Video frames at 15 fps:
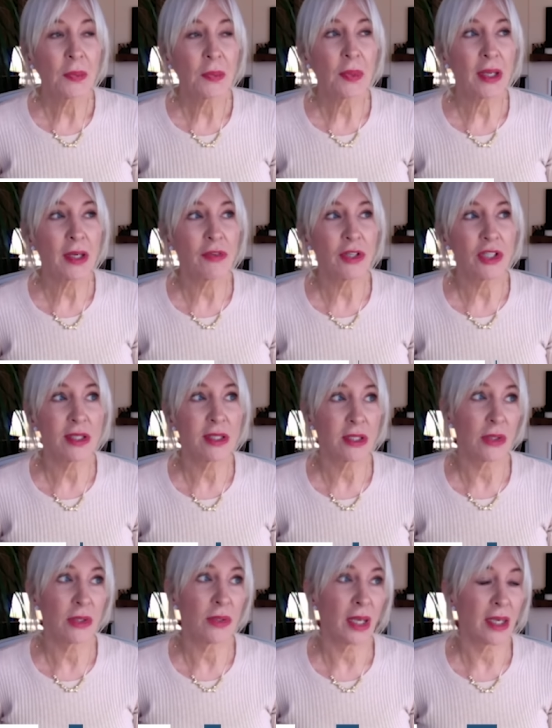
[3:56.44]
when Rishi
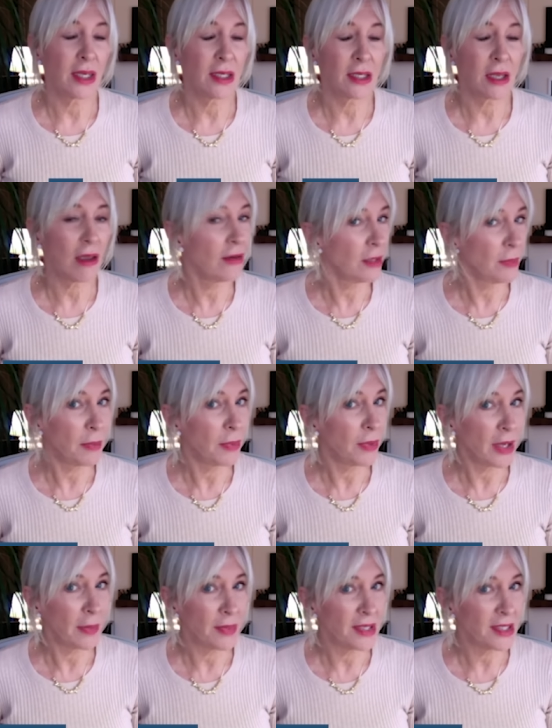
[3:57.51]
Sunak had only been
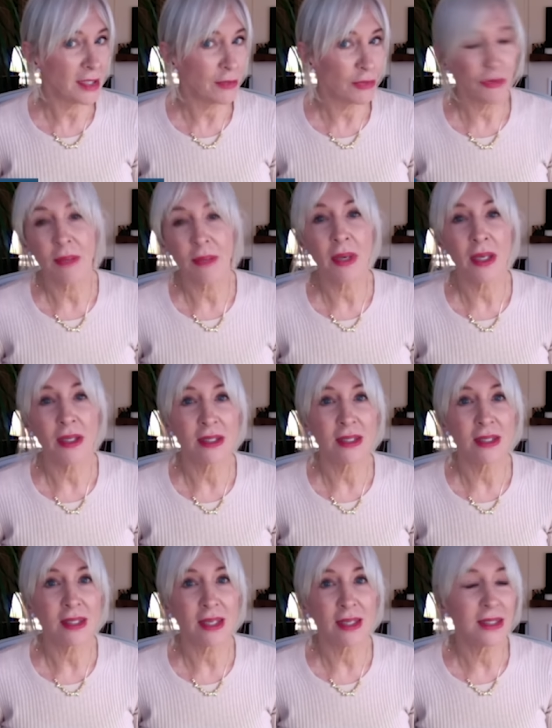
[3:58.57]
Prime Minister for three
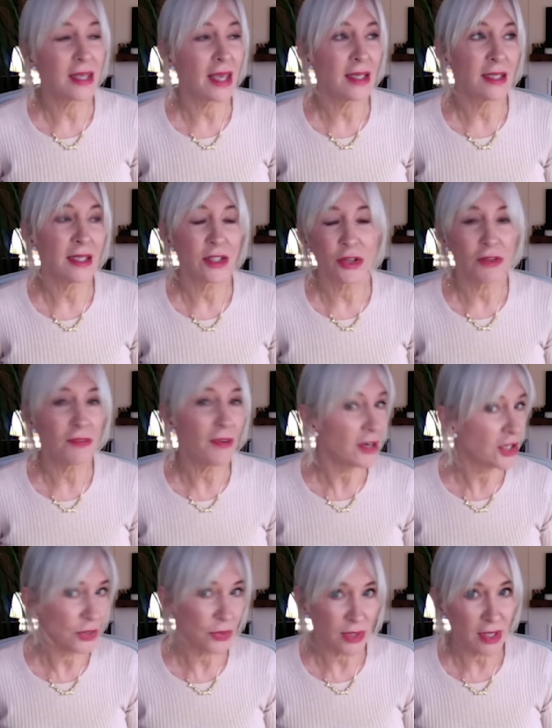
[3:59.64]
months and said he's got a very
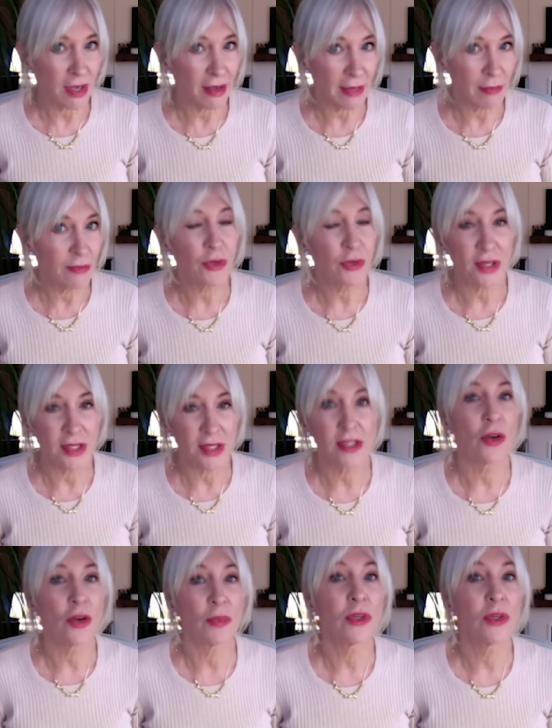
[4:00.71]
short time before they start